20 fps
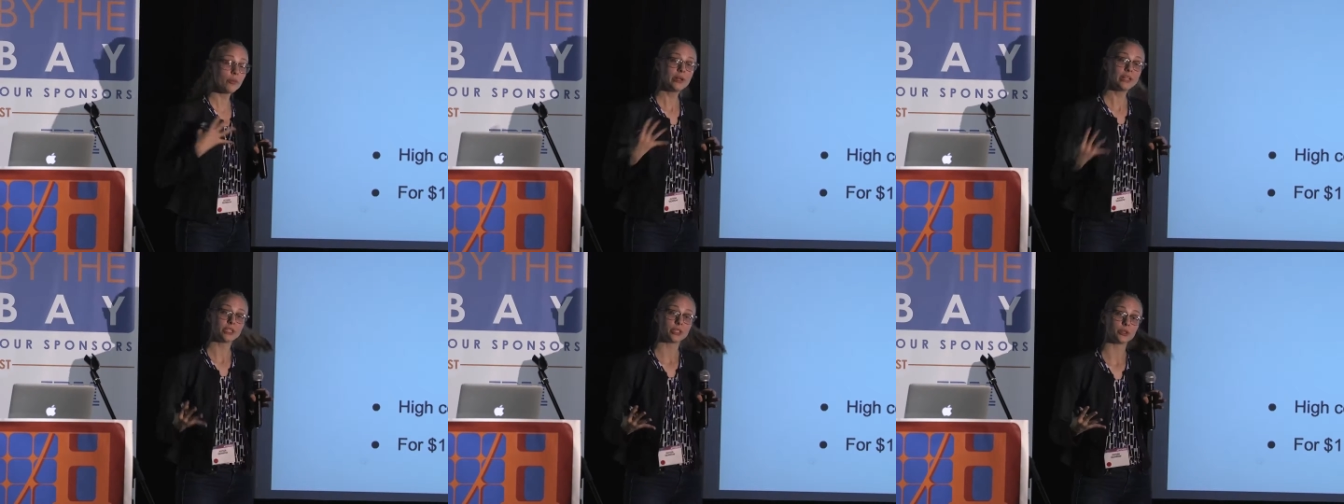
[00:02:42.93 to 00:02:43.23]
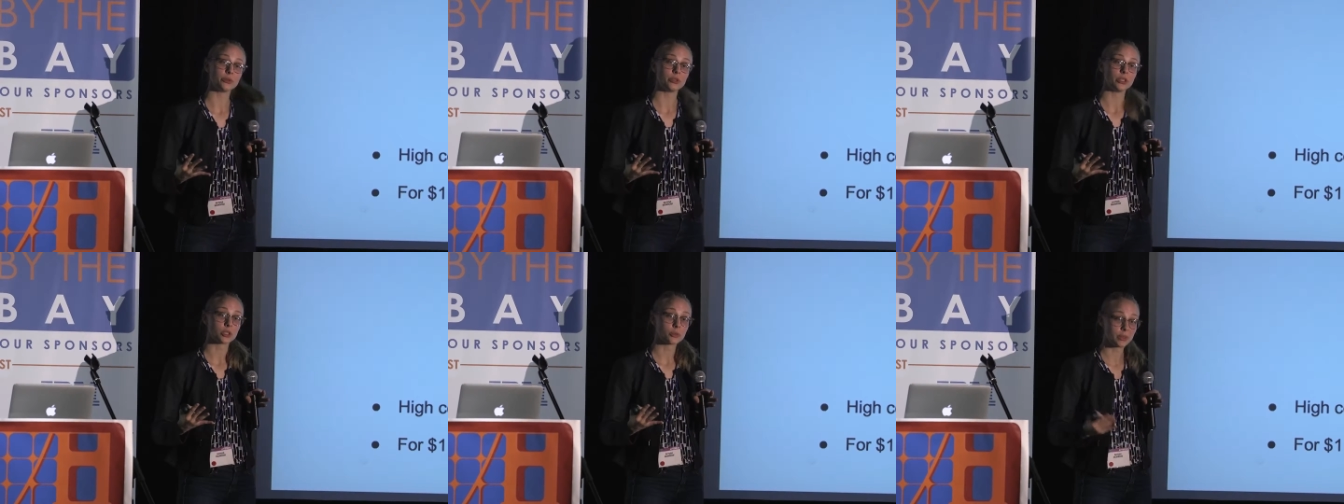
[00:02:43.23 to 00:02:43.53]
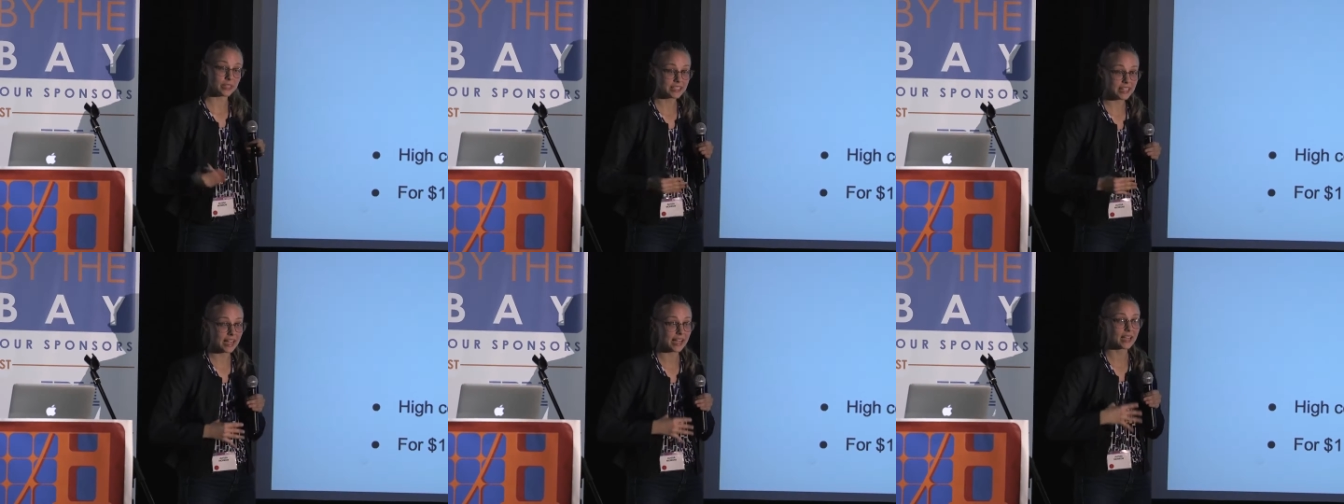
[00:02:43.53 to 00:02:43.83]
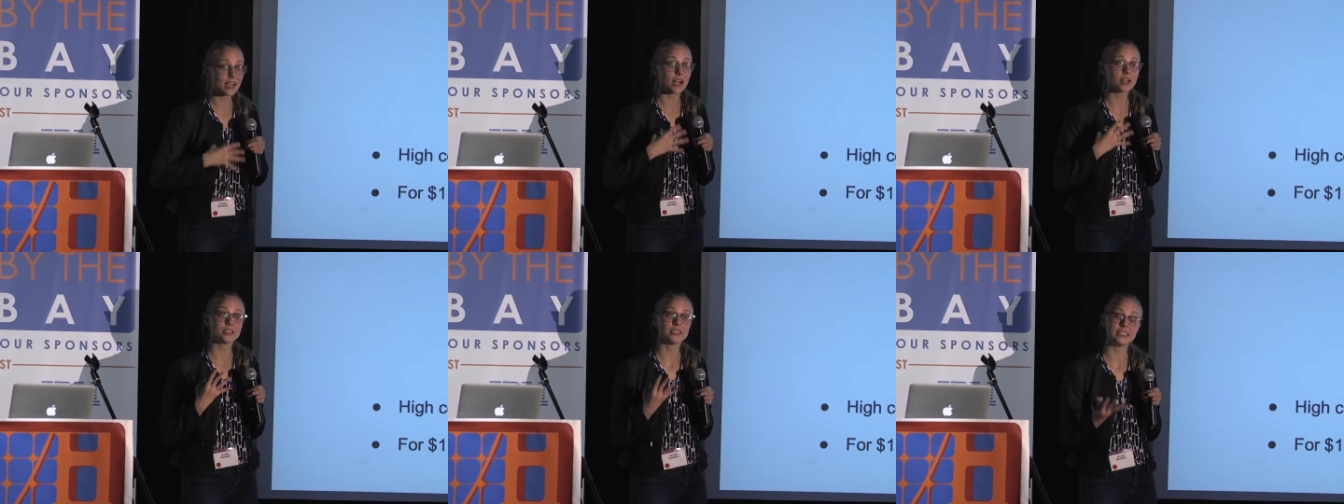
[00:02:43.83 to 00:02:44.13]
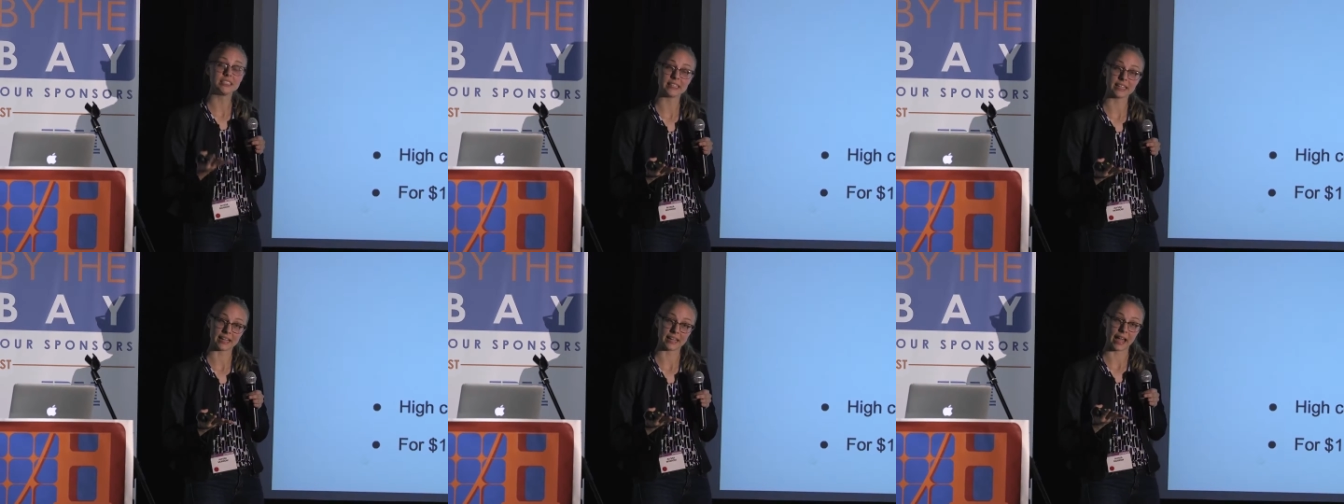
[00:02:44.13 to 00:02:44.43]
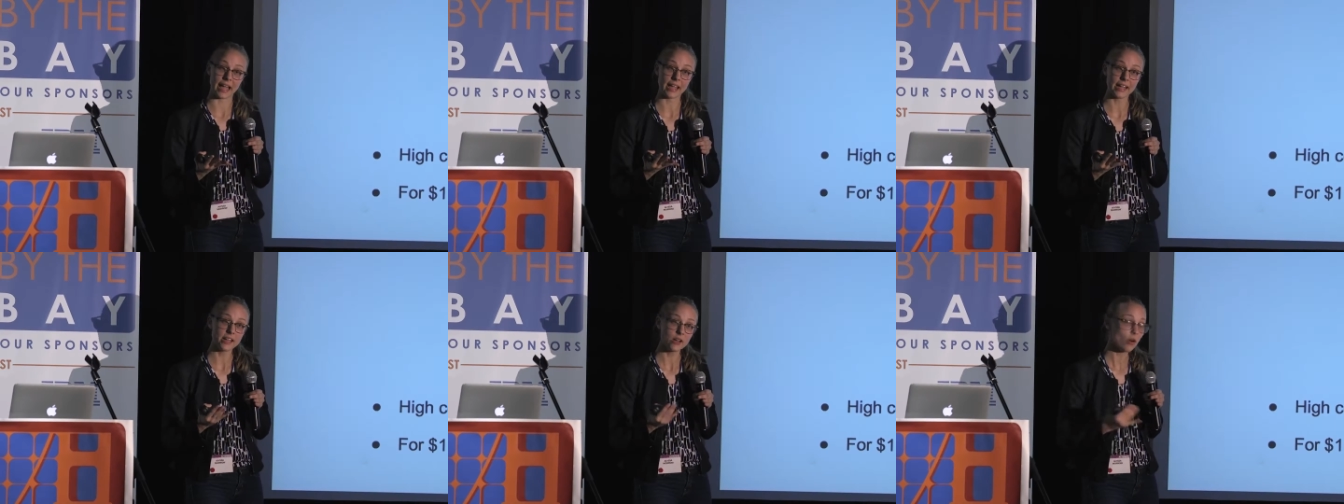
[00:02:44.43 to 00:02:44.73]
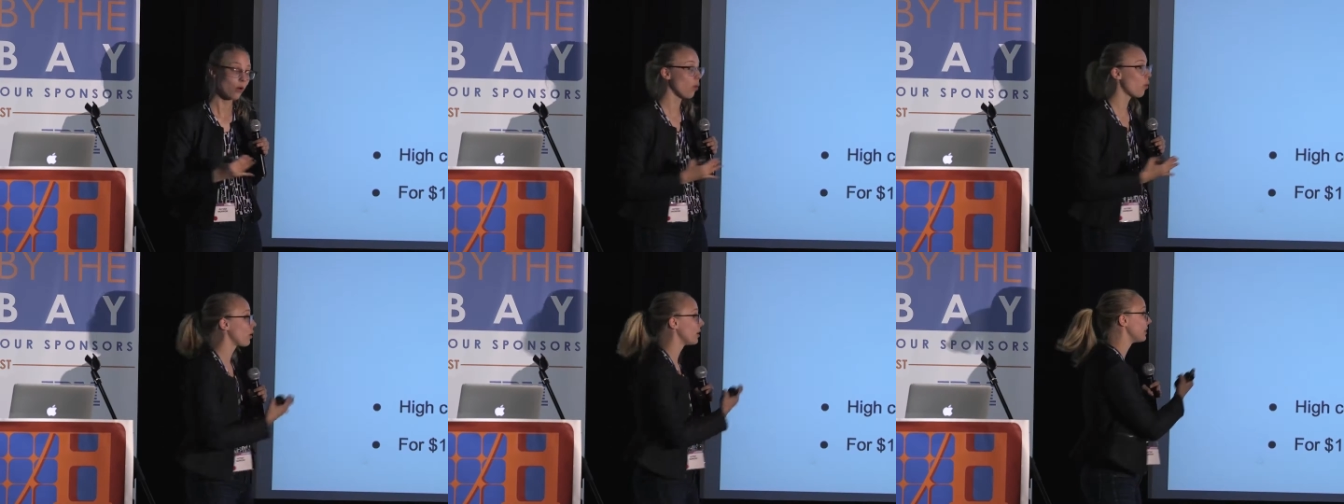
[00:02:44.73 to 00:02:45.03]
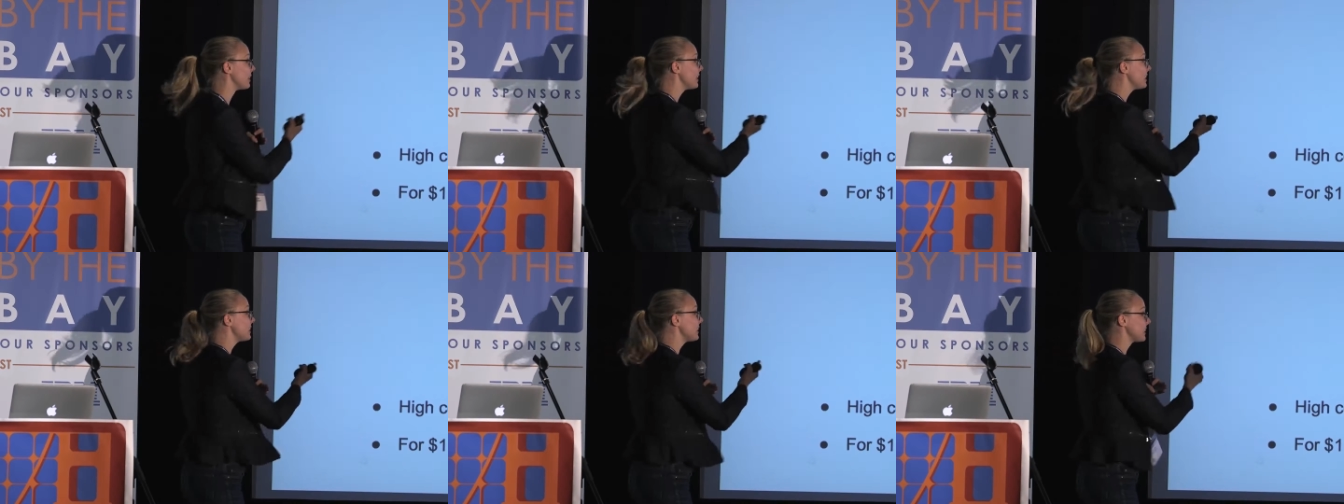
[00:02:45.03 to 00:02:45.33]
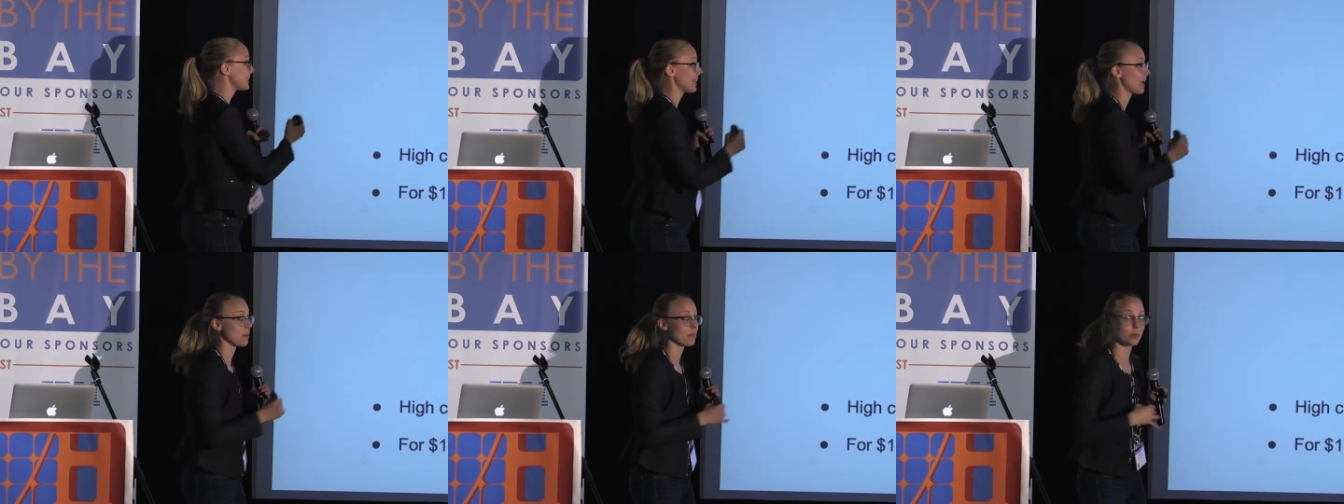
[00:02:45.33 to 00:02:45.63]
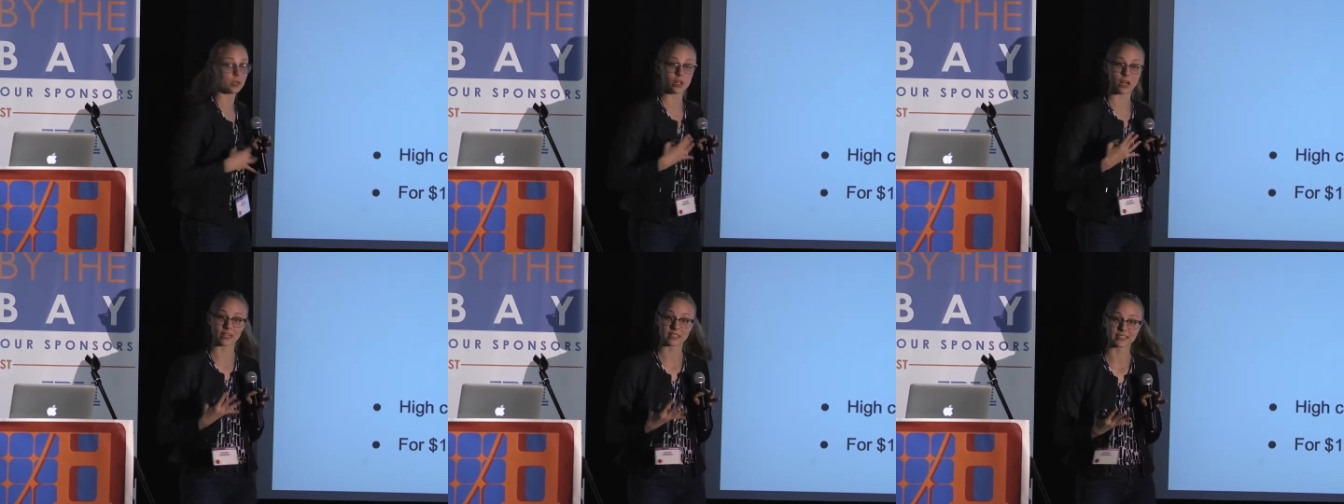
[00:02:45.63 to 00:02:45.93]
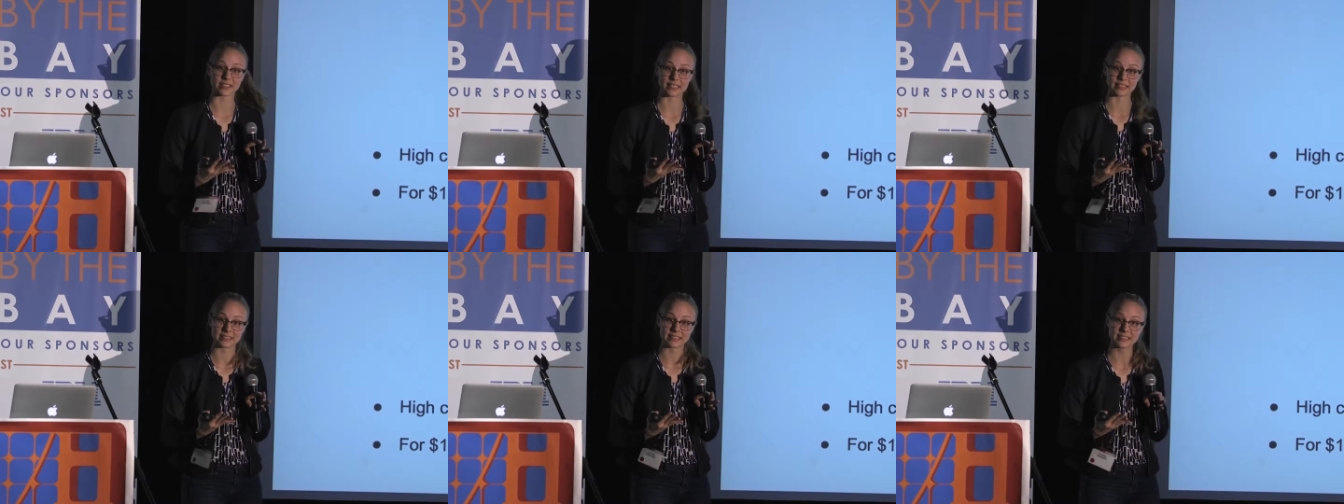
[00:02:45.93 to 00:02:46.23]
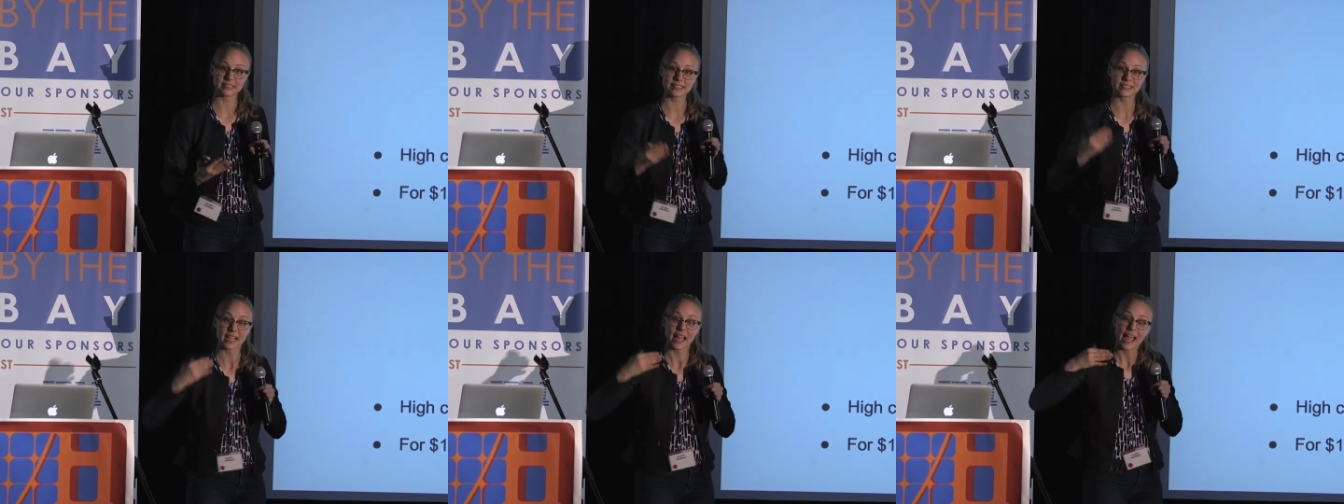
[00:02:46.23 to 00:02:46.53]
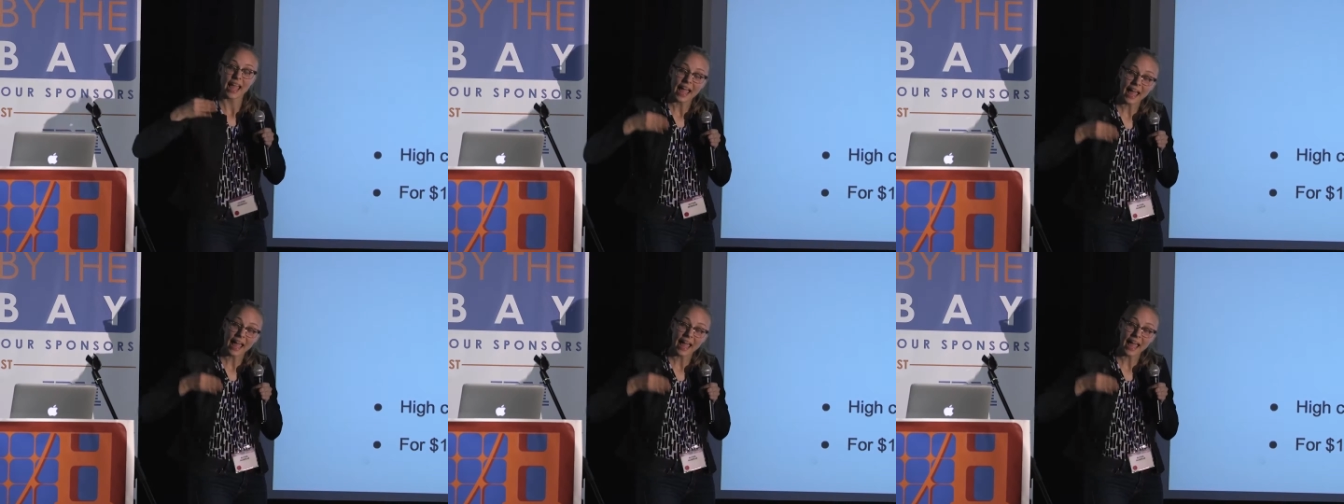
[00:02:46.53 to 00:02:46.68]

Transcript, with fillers: we do is we take our DNA, or in this example, our sentence,